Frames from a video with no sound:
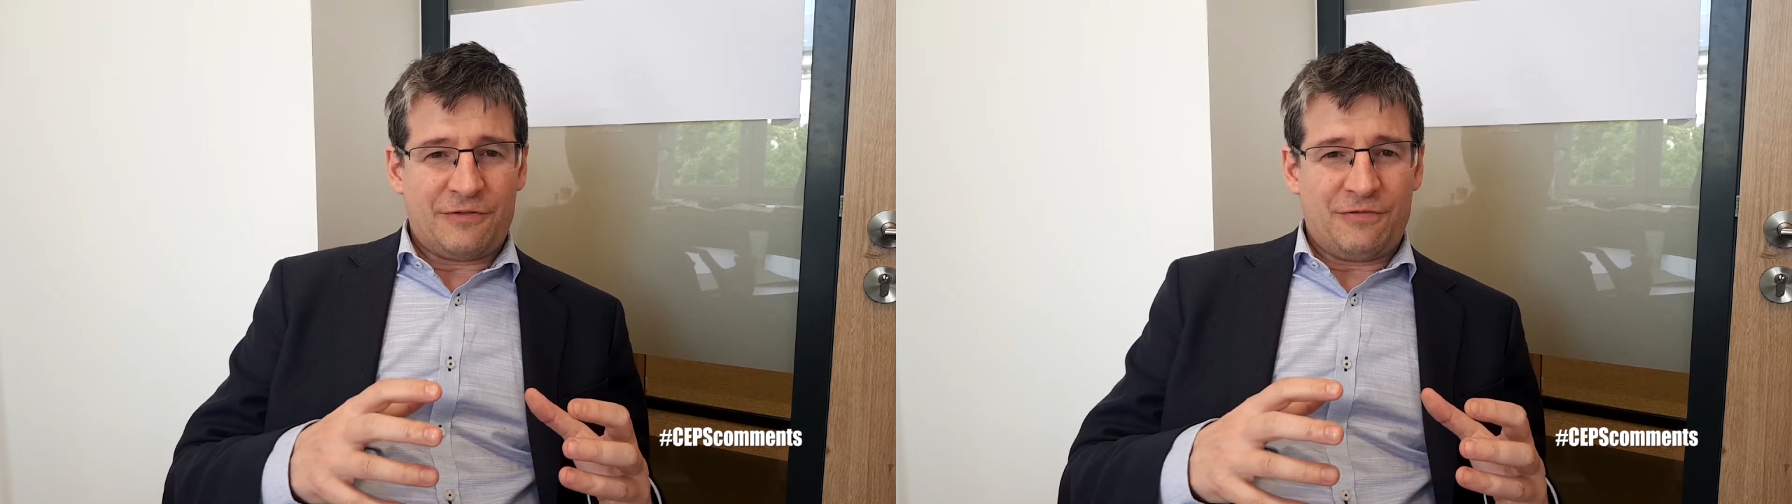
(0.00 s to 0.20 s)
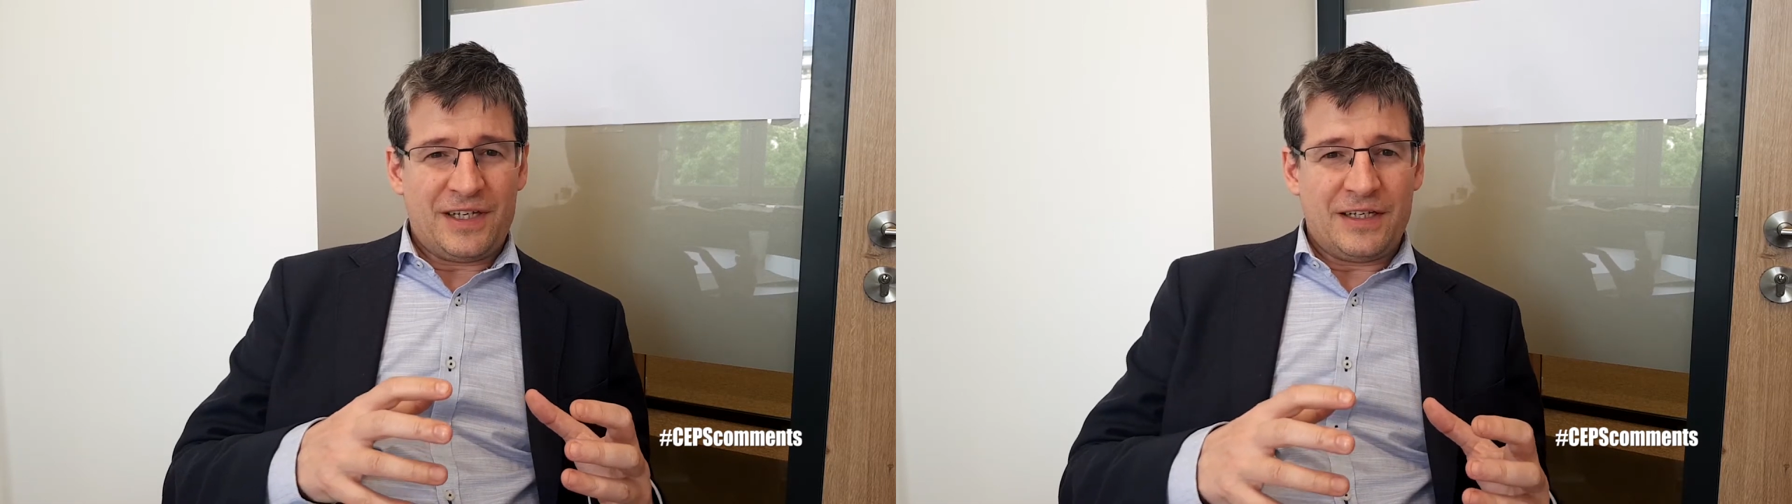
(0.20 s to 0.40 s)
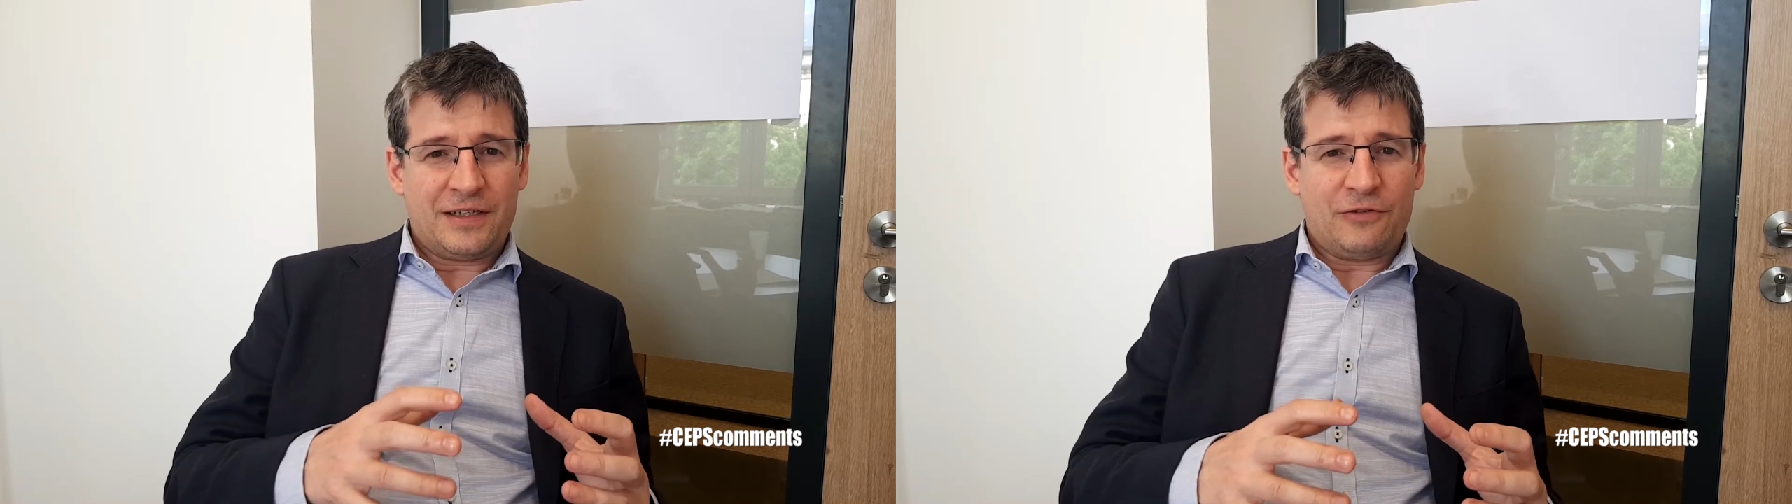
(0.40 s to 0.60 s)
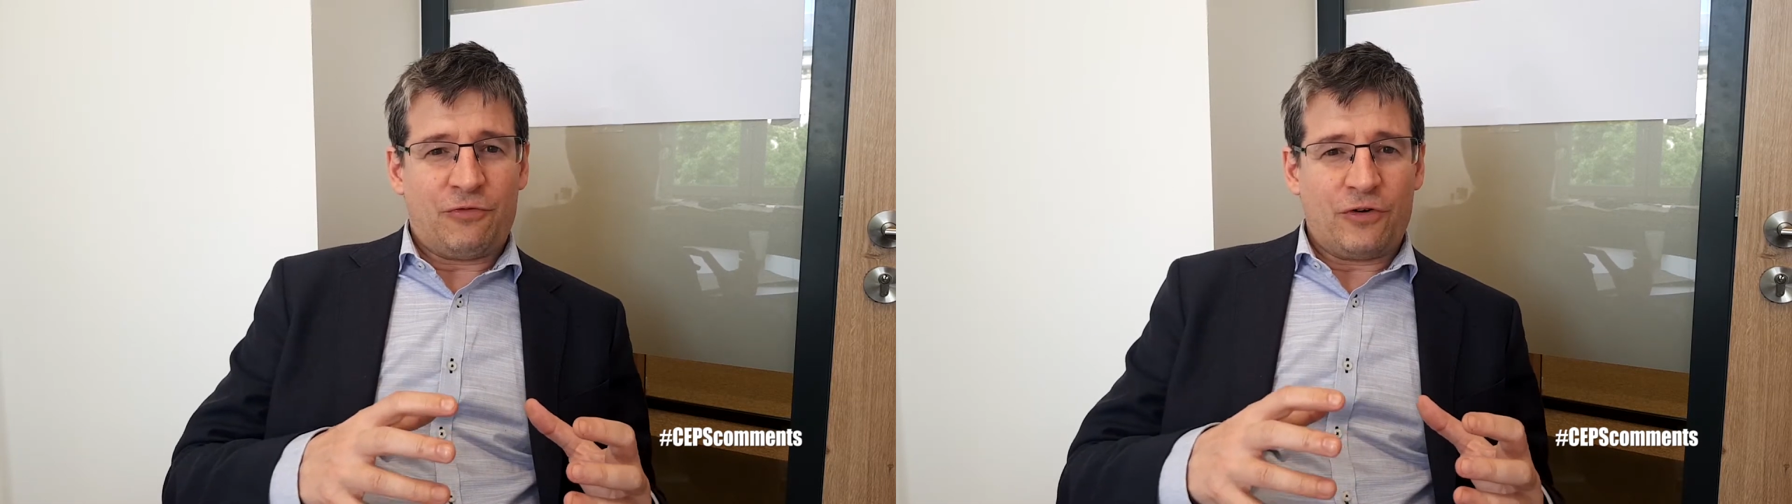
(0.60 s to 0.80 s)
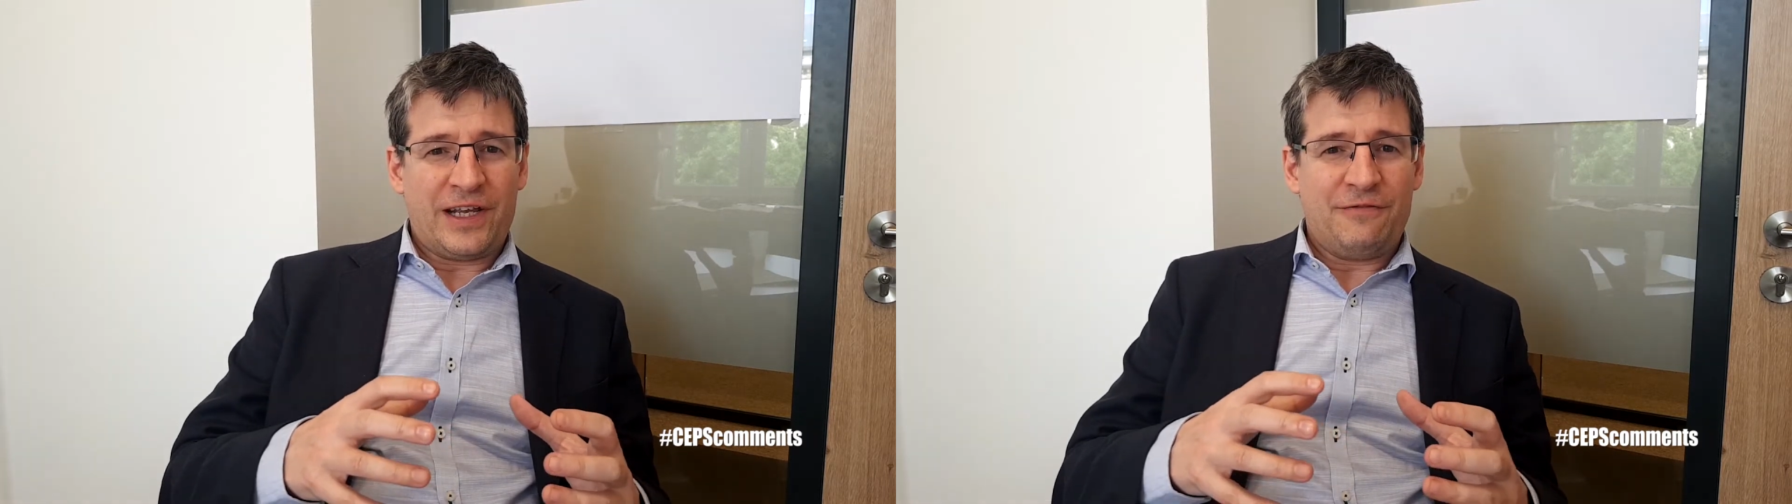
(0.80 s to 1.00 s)
vehicle
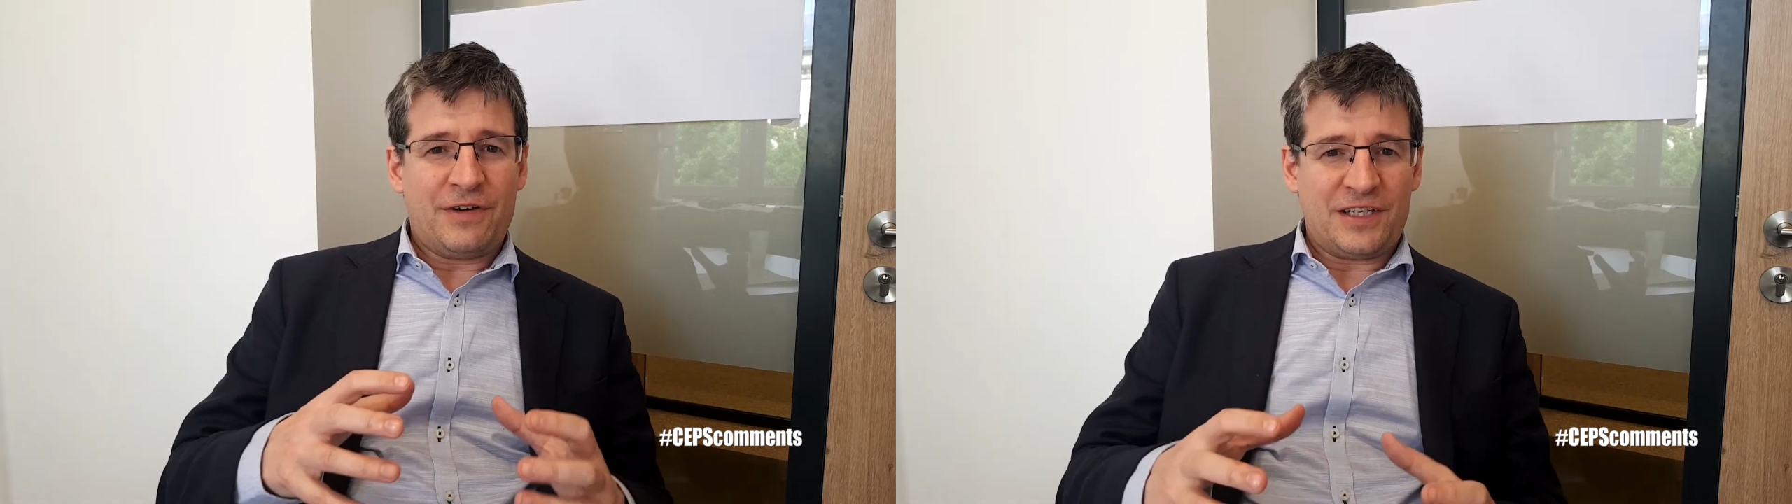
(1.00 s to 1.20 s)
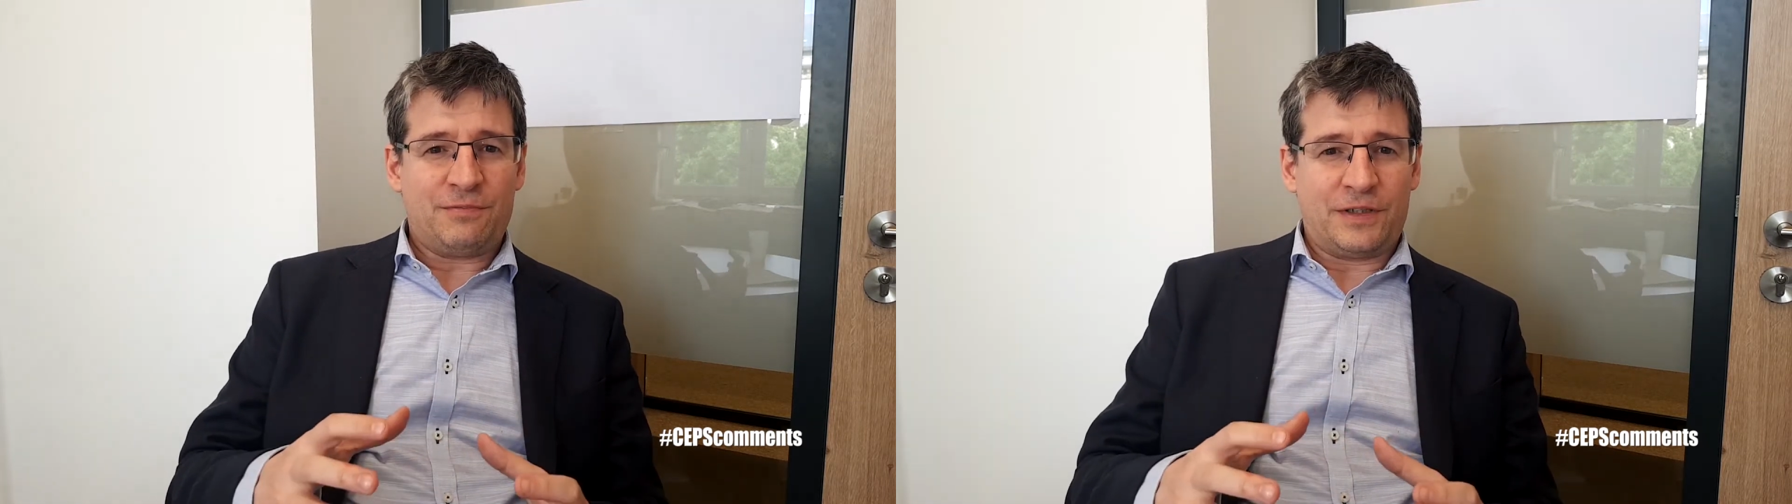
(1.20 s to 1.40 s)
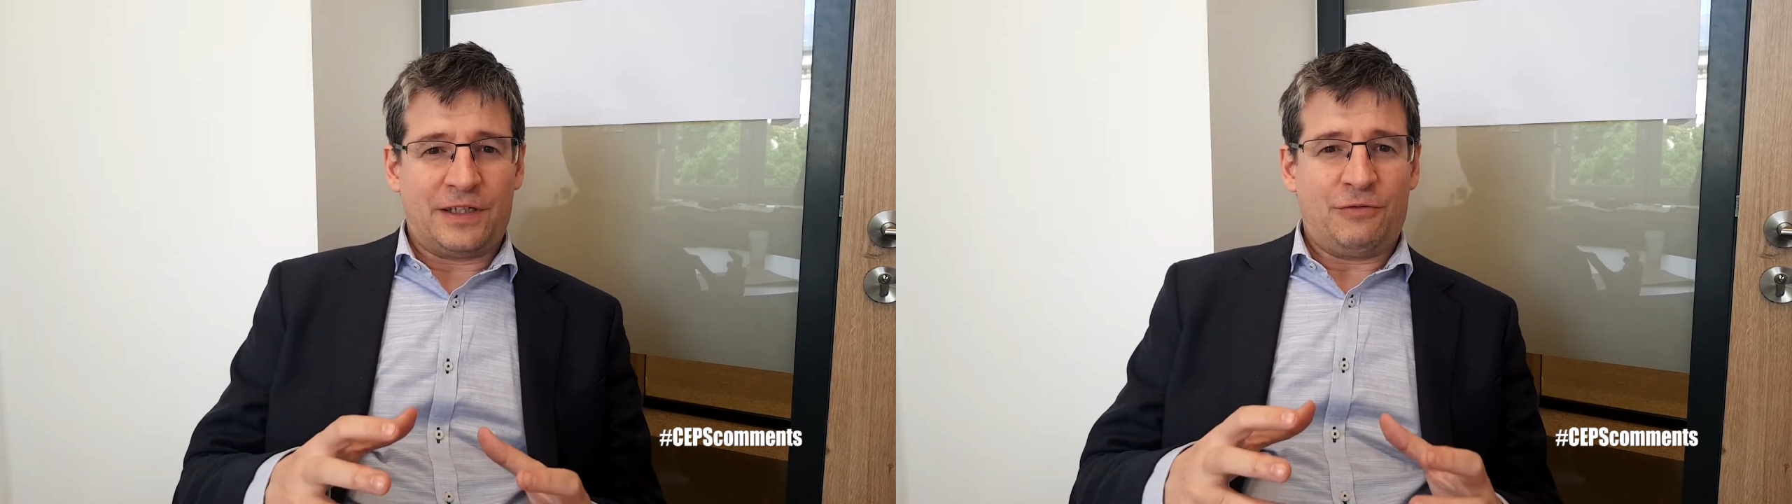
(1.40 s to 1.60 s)
for investment.